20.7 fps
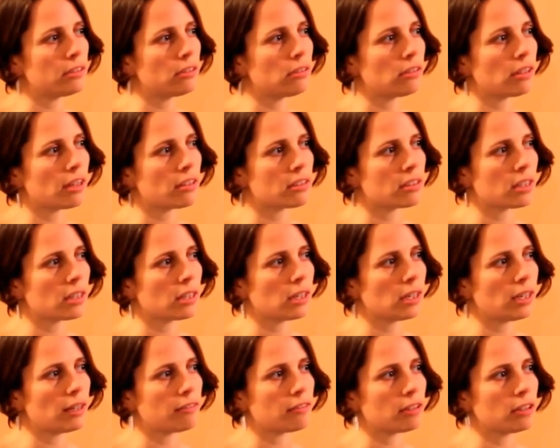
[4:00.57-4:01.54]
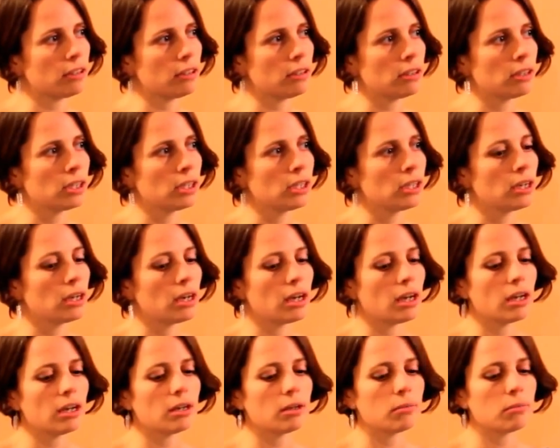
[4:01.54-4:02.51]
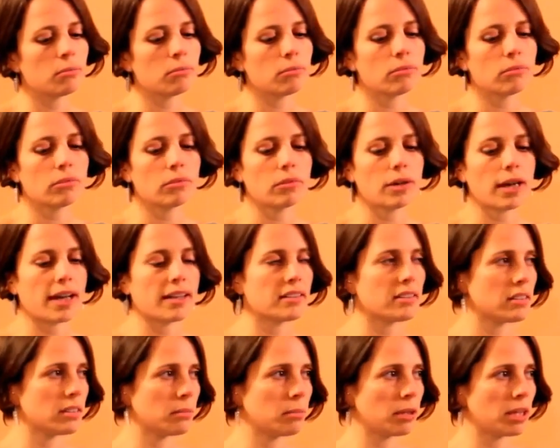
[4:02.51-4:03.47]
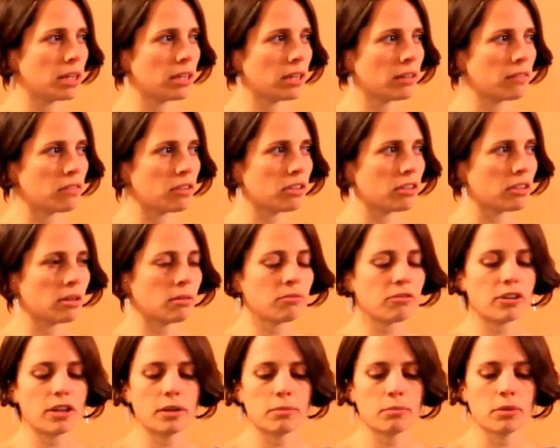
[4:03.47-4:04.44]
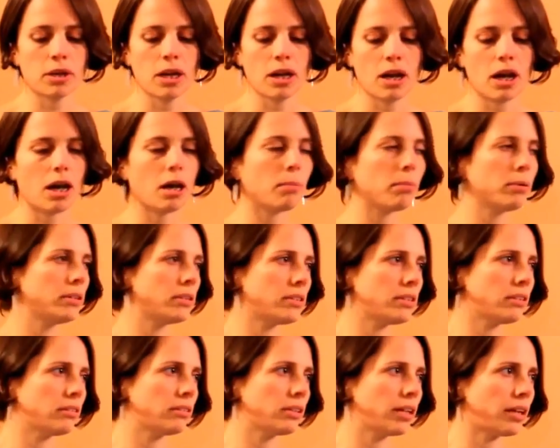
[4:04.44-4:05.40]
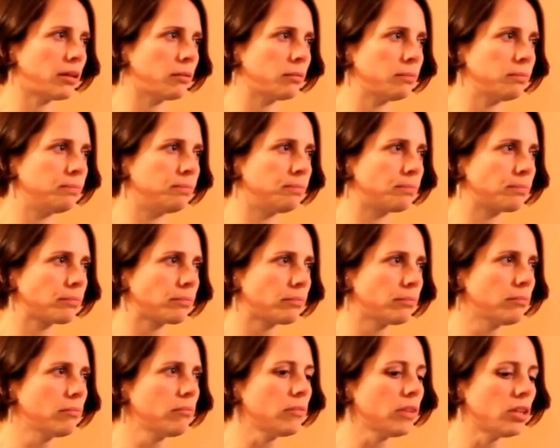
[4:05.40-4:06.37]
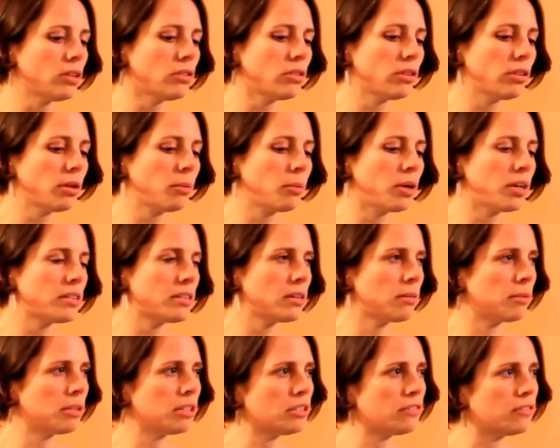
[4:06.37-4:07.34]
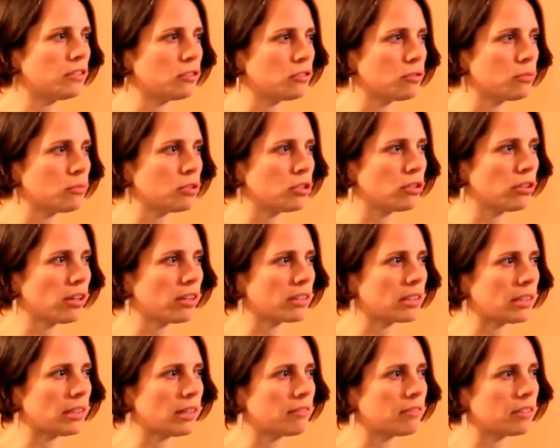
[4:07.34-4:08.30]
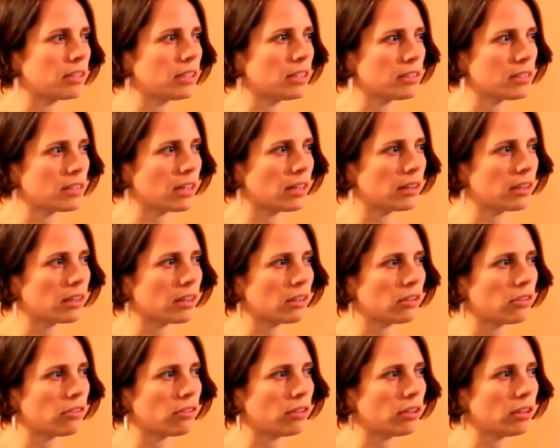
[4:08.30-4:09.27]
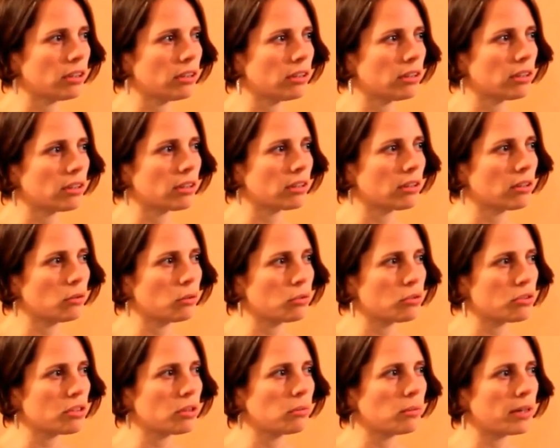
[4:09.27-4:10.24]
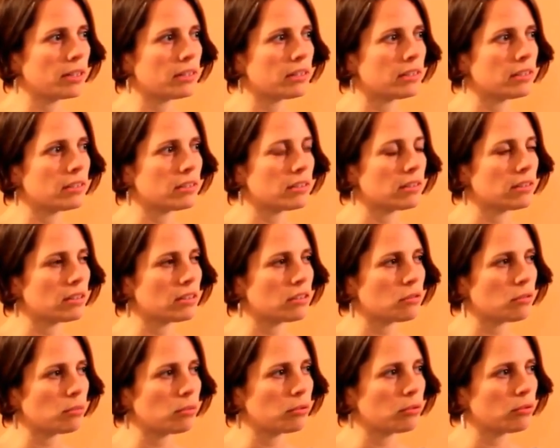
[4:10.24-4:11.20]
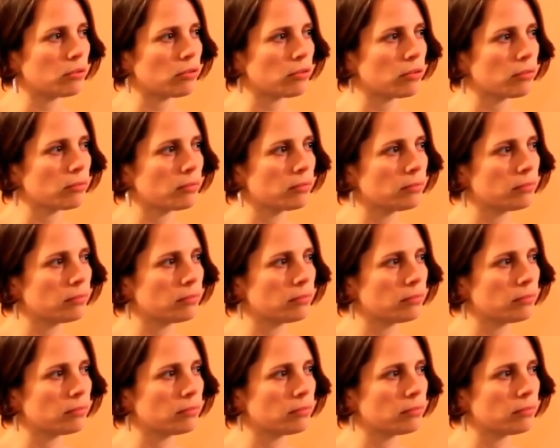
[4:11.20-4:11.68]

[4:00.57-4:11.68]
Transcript: 2011 as the beginning of the time frame up until now. So there were some interviews from 2011 inside the country that also went into this report.